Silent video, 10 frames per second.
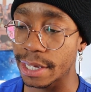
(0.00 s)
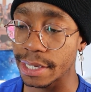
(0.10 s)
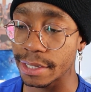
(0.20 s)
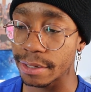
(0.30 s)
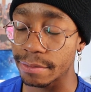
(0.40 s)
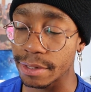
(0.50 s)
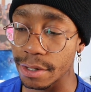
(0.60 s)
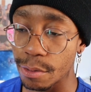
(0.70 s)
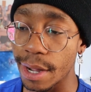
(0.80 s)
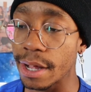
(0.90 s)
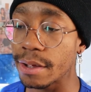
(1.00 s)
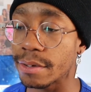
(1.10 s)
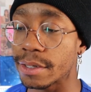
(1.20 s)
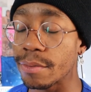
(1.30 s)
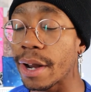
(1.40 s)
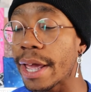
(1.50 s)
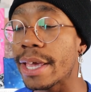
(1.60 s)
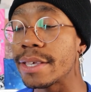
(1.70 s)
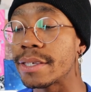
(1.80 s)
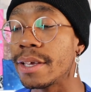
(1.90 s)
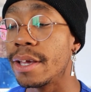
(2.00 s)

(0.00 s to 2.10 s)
things so well, so nice.